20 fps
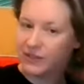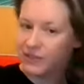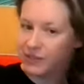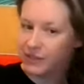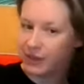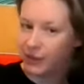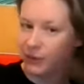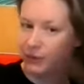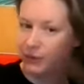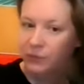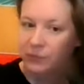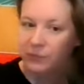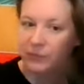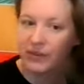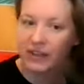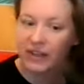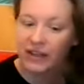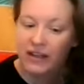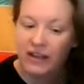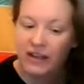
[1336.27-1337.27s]
So
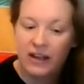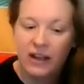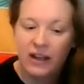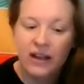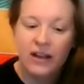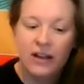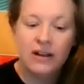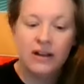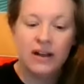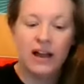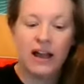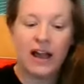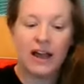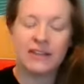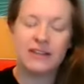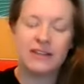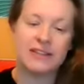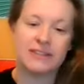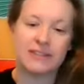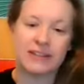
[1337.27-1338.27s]

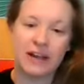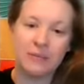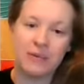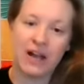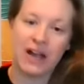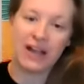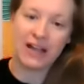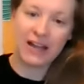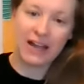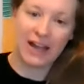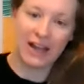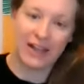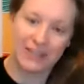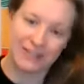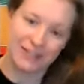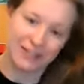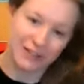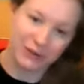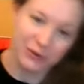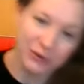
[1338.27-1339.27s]
at this time, I ask